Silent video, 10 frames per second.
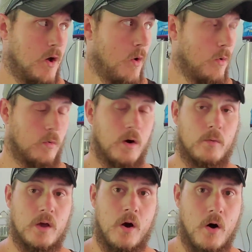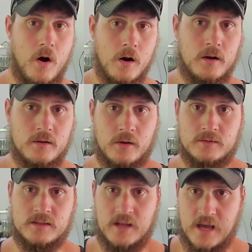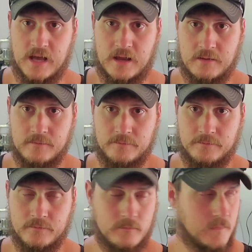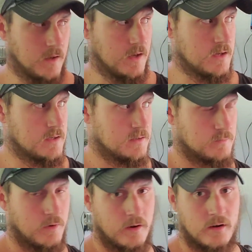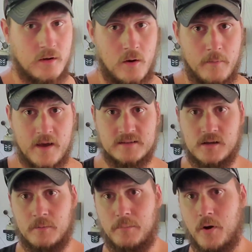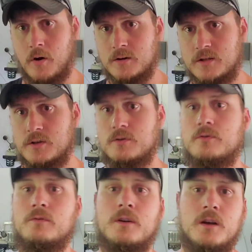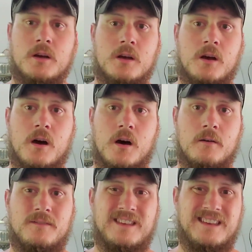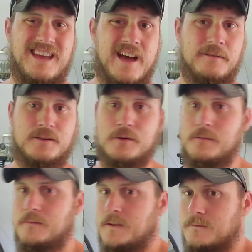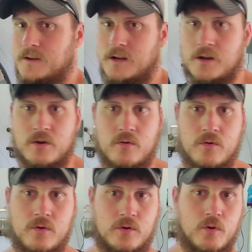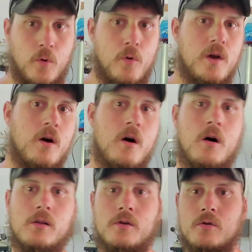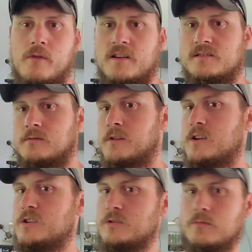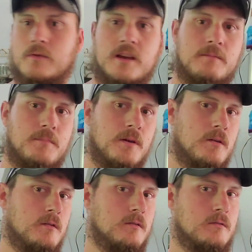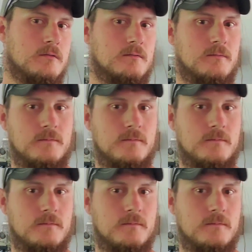What we are gonna do today is we're gonna go basically on part 2 of the F250 Toy Hauler restoration rebuild,